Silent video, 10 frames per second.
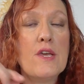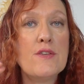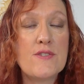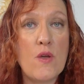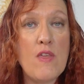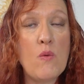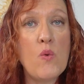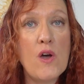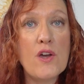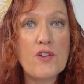So they
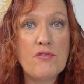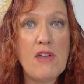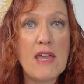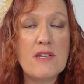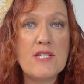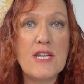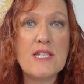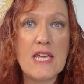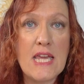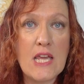were
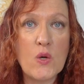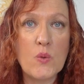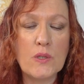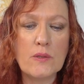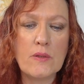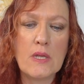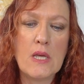created equal.